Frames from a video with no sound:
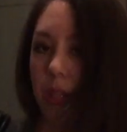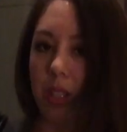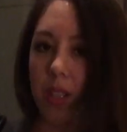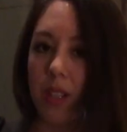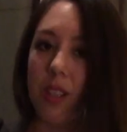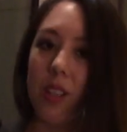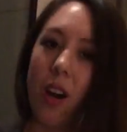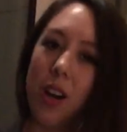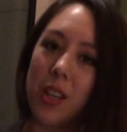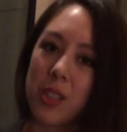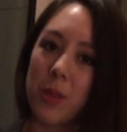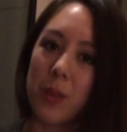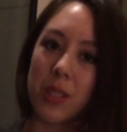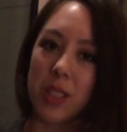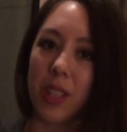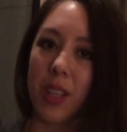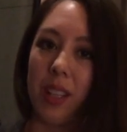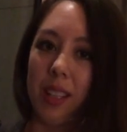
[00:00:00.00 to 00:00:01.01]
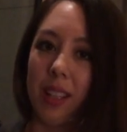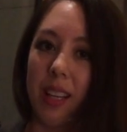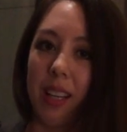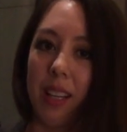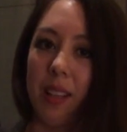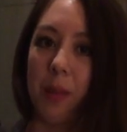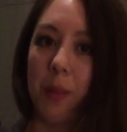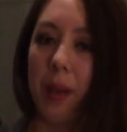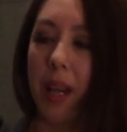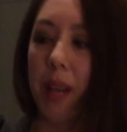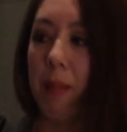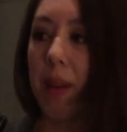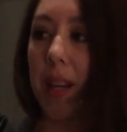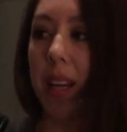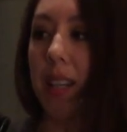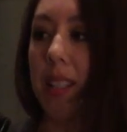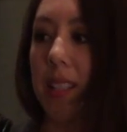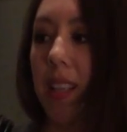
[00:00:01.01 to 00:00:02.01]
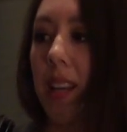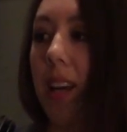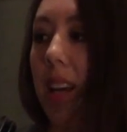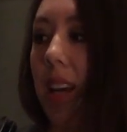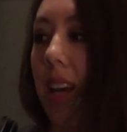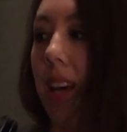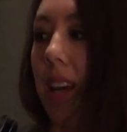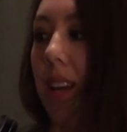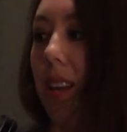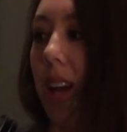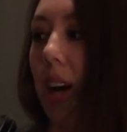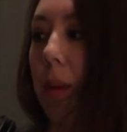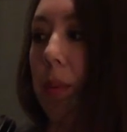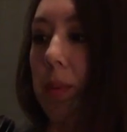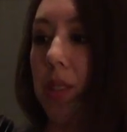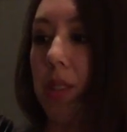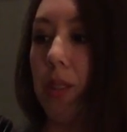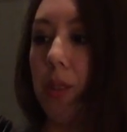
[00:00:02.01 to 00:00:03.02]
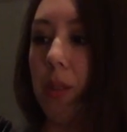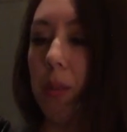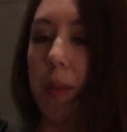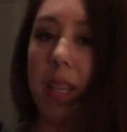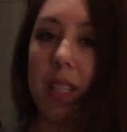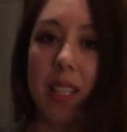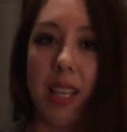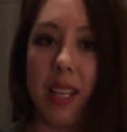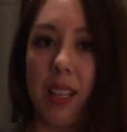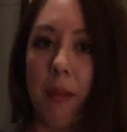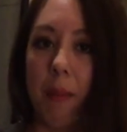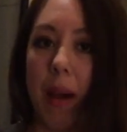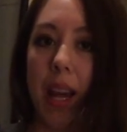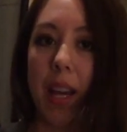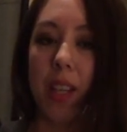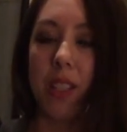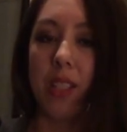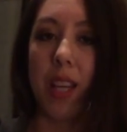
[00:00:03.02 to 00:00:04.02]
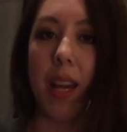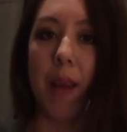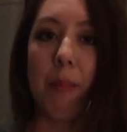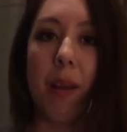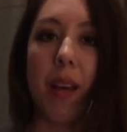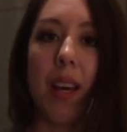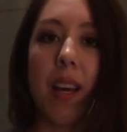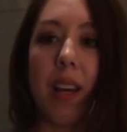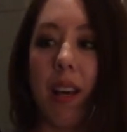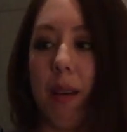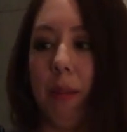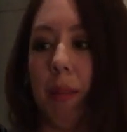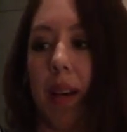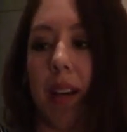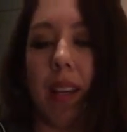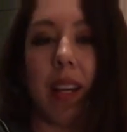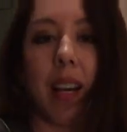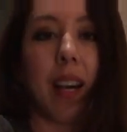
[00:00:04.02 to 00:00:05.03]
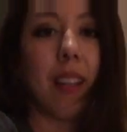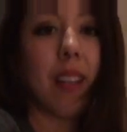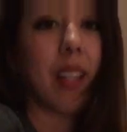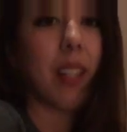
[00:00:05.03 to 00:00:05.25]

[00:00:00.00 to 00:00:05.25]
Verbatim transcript: which also is a good thing in a way because it helps to maintain the bag's shape. But yeah,